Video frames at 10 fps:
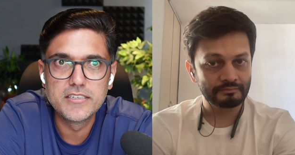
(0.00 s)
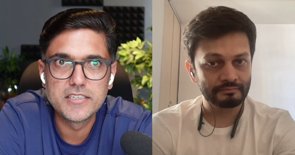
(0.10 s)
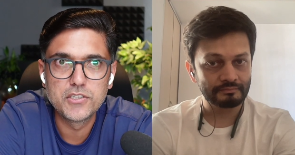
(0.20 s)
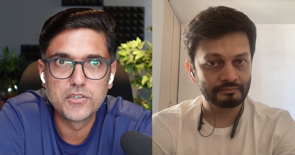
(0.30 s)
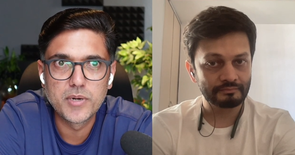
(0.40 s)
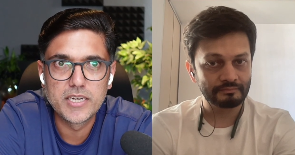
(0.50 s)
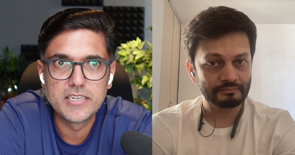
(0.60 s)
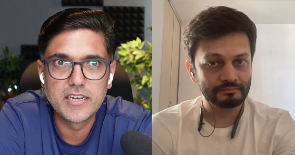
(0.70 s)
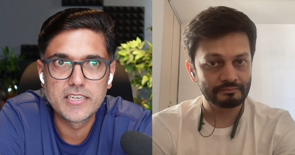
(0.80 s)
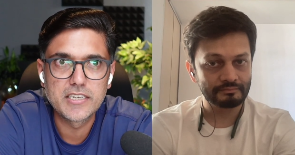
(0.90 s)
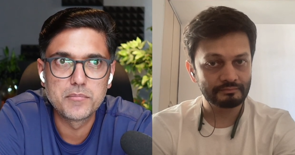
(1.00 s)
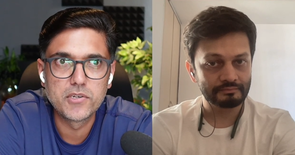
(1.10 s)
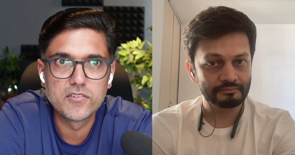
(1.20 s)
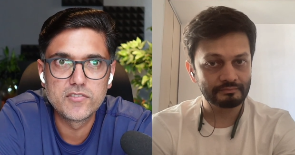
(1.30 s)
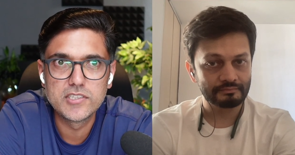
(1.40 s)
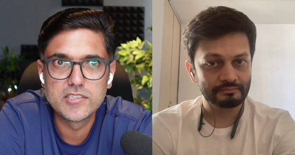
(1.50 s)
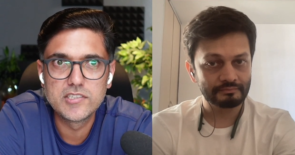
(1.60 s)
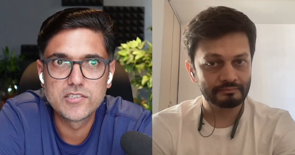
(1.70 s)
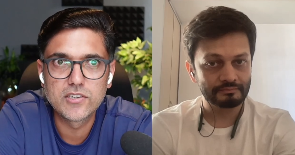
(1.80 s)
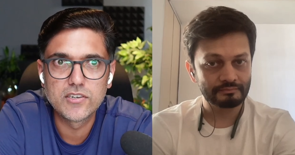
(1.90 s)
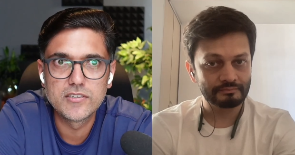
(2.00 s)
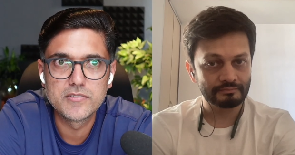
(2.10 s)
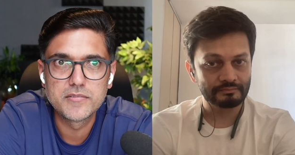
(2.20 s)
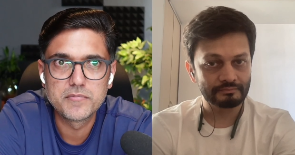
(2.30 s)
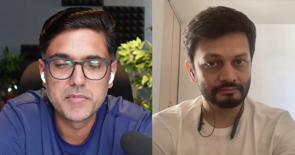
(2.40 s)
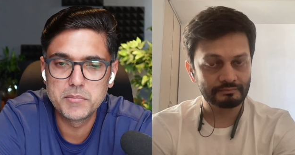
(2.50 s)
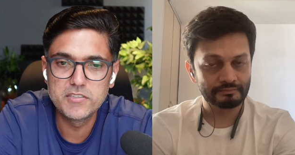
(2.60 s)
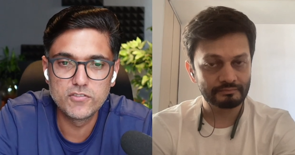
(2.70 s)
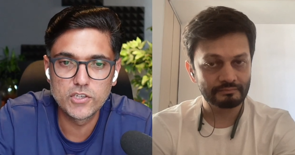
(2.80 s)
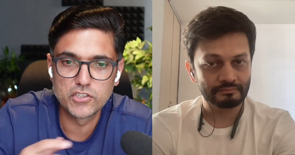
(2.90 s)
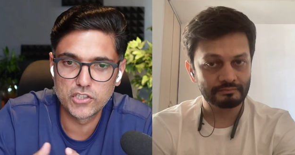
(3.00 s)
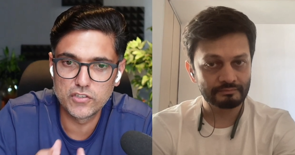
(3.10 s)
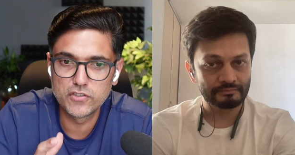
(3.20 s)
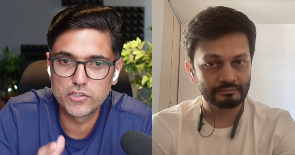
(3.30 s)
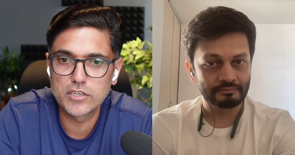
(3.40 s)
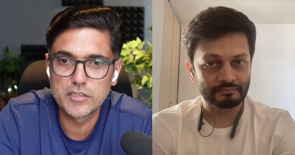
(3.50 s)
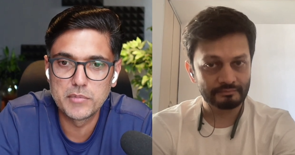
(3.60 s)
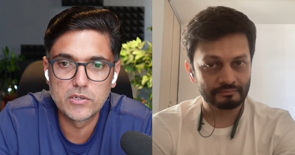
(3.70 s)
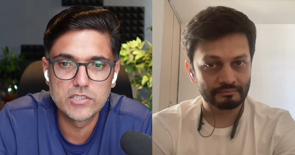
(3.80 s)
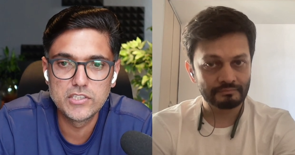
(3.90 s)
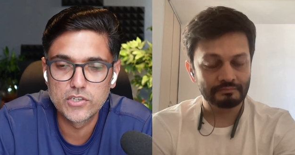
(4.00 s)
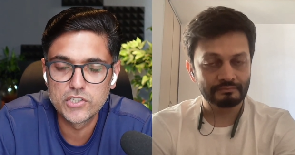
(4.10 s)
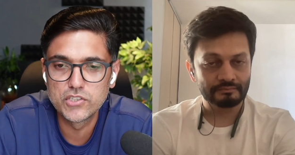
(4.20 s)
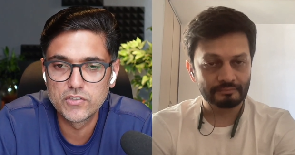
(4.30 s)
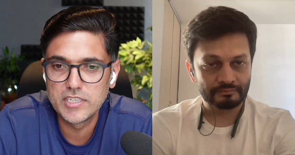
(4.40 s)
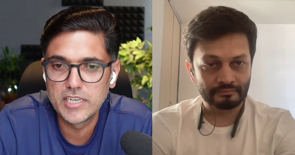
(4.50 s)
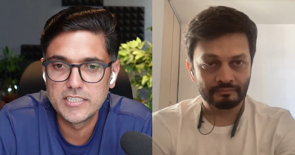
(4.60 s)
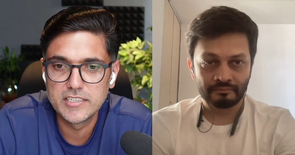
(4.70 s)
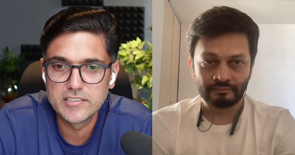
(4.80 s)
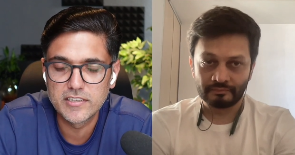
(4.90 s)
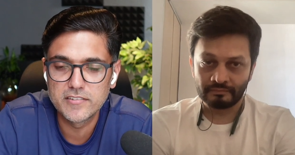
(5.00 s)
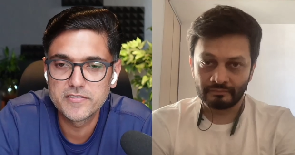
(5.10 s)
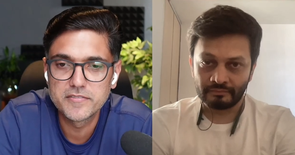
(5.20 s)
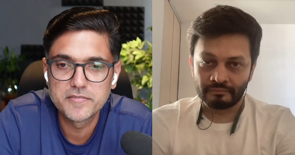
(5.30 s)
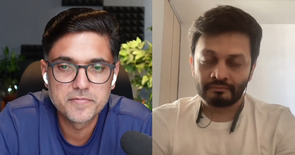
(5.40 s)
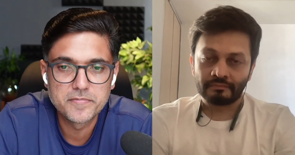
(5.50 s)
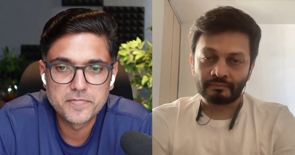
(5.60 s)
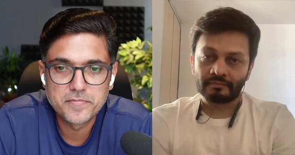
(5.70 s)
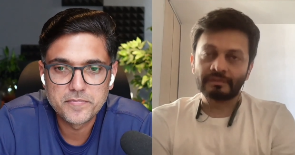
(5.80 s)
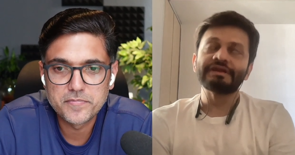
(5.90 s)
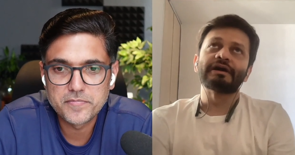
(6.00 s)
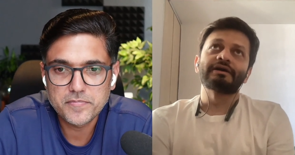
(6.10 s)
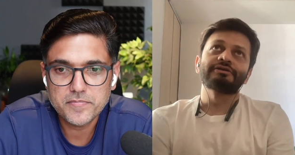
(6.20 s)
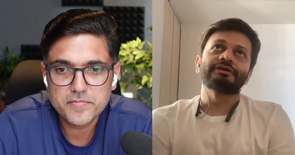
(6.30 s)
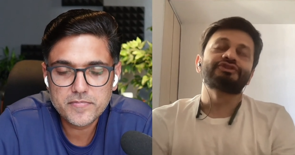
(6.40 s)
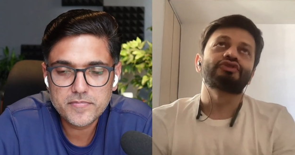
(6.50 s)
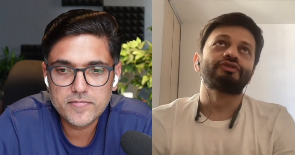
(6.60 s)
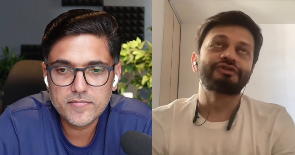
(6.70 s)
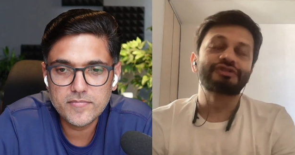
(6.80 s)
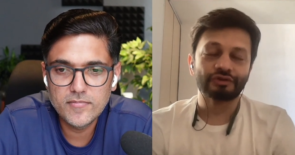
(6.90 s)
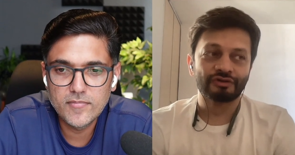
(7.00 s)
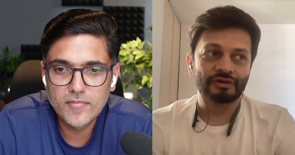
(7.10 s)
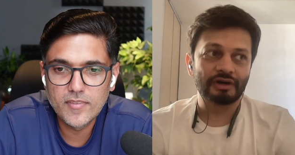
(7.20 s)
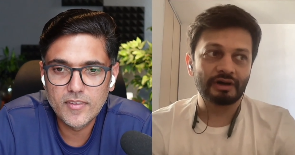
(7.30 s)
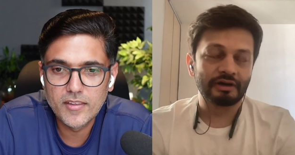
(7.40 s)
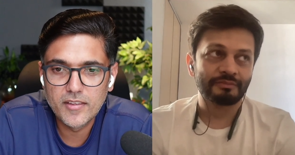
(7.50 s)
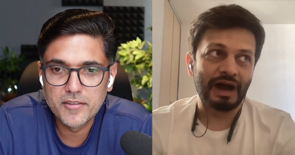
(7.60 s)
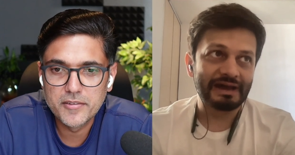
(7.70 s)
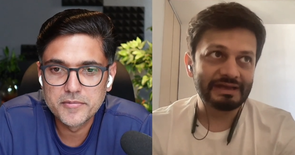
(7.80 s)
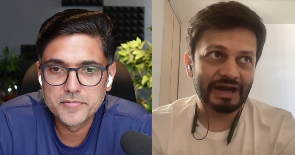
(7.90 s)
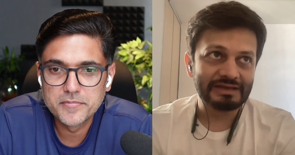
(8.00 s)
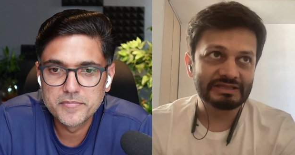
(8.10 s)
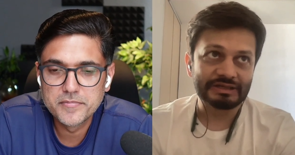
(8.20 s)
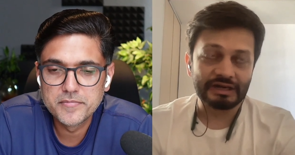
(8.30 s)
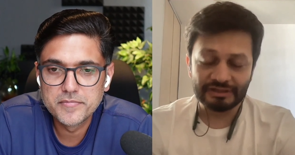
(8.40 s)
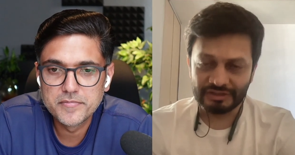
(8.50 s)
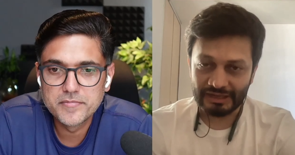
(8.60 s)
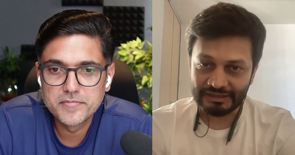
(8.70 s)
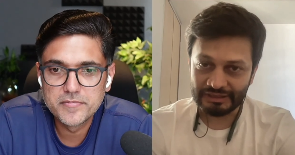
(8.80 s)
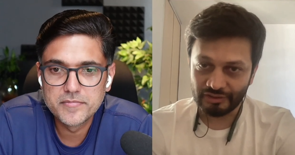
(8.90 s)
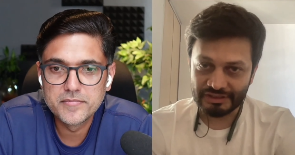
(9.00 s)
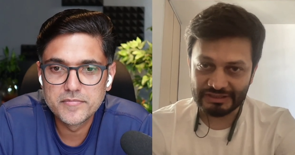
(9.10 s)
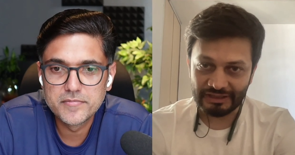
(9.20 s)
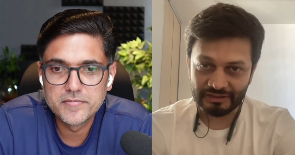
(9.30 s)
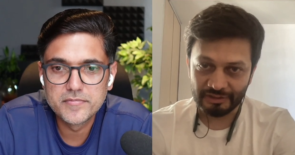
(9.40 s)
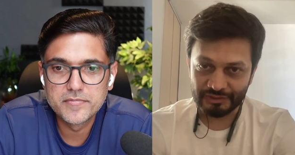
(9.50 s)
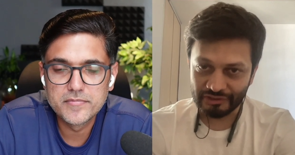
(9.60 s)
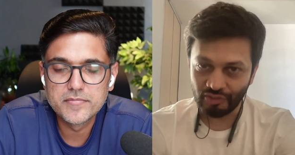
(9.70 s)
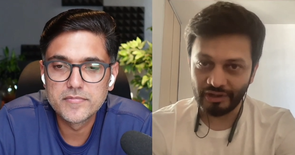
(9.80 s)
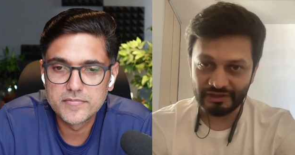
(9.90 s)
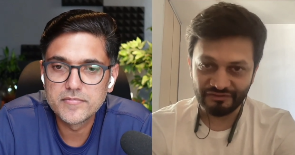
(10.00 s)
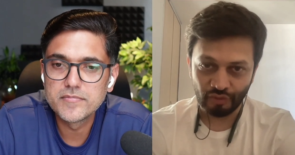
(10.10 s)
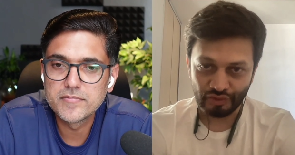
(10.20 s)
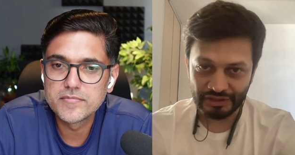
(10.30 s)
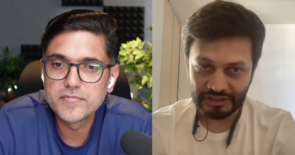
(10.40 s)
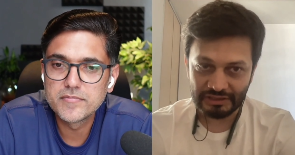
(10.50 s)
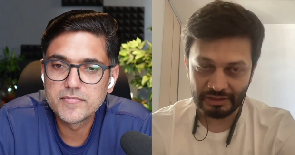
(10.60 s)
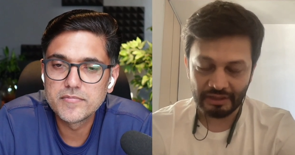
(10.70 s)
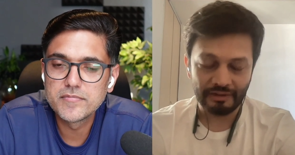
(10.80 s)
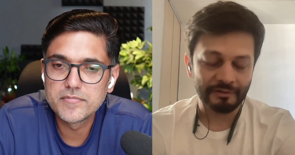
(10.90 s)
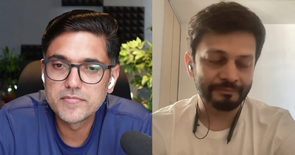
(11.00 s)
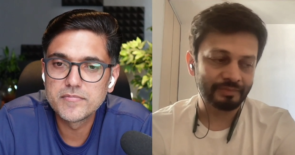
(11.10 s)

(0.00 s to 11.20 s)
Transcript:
Speaker 1: in your mind like a couple of years or maybe if you can sort of talk about the origin of the idea itself
Speaker 2: yeah yeah sure so um, i i started writing on startups in 2014 um, uh,